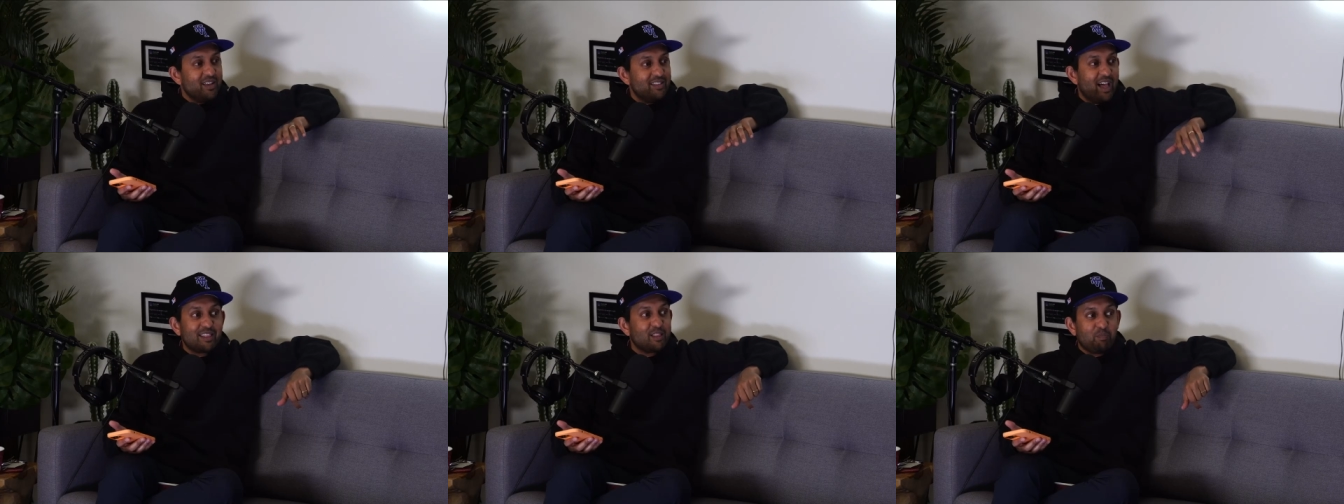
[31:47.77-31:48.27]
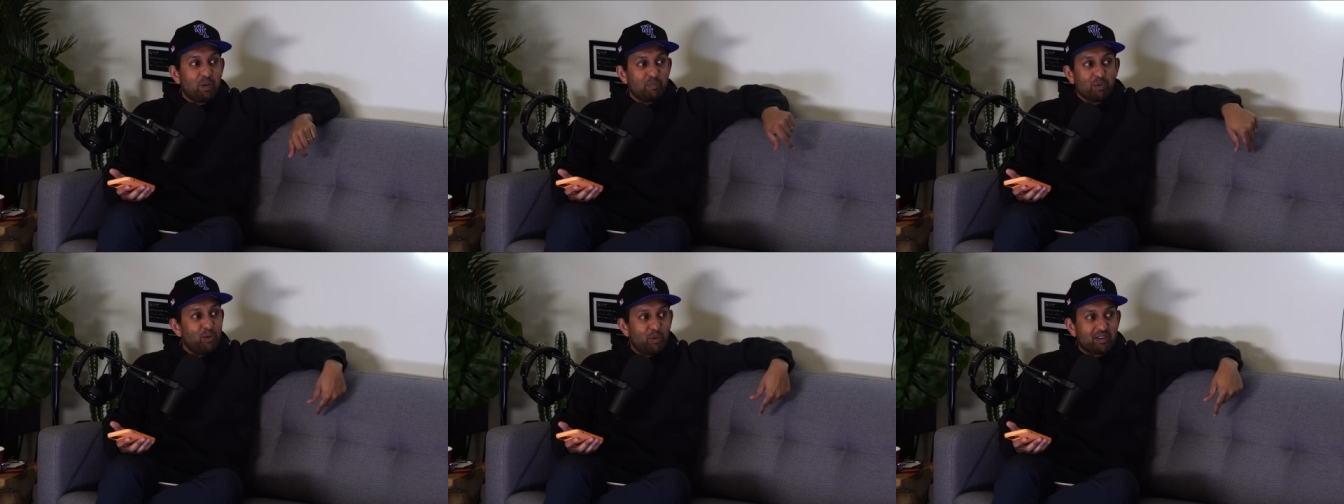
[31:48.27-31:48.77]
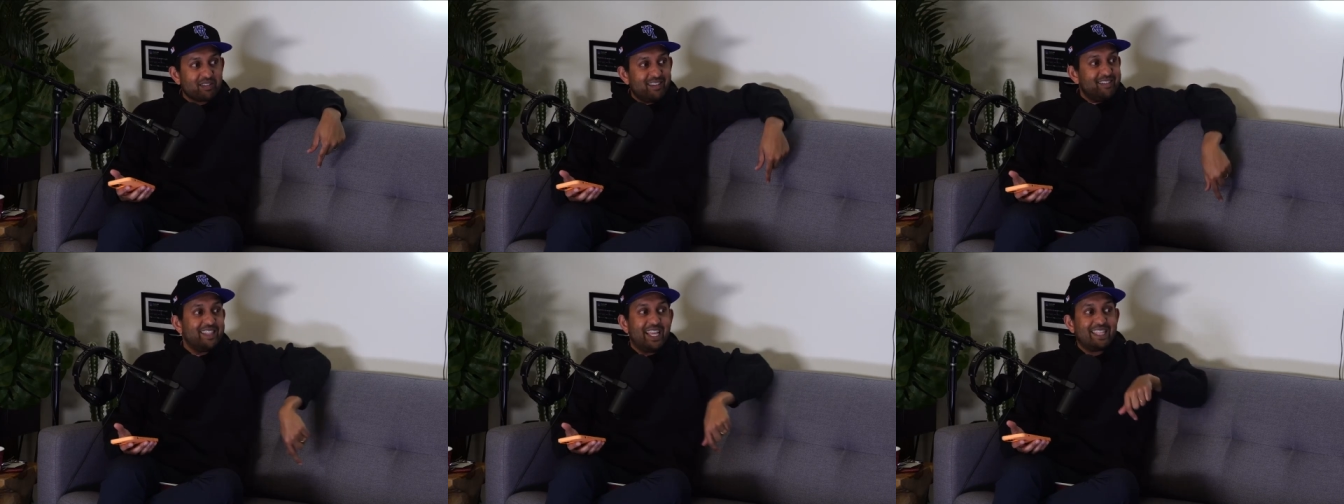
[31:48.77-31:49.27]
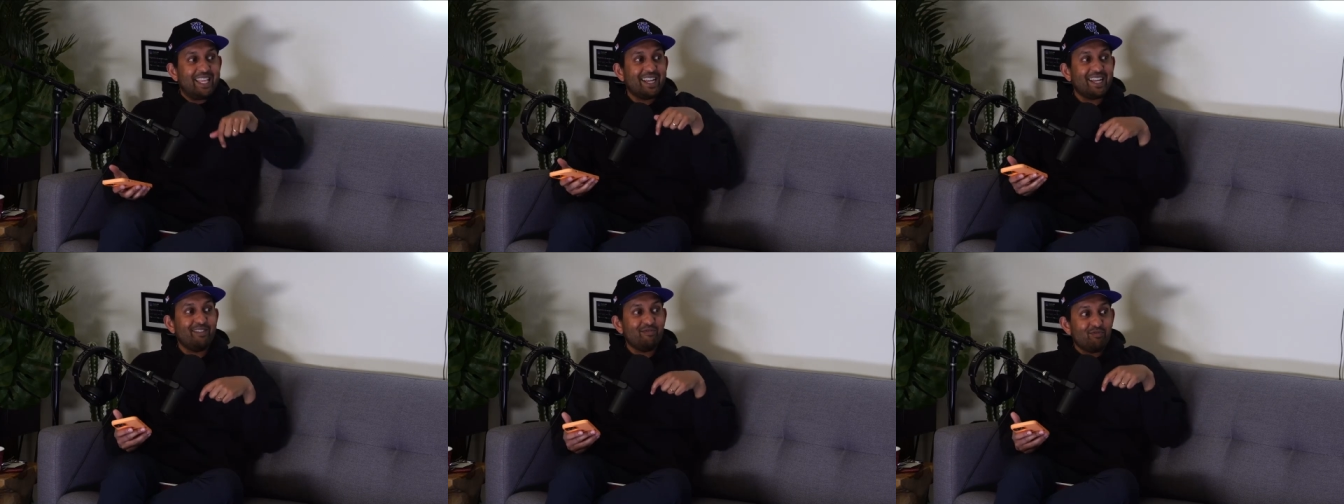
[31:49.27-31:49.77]
not the people who work there. They
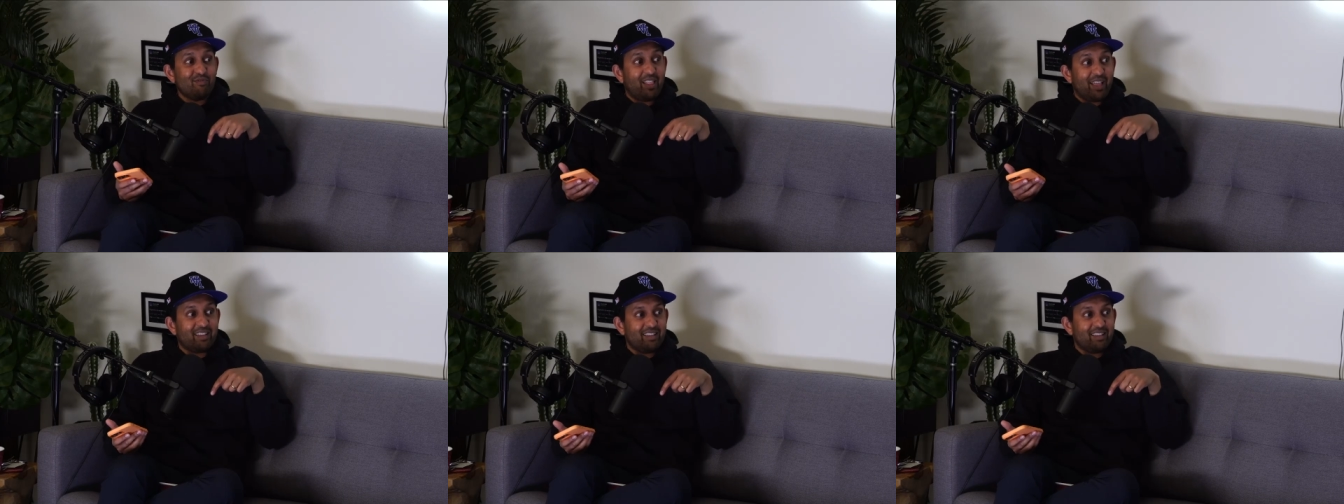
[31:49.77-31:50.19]
think like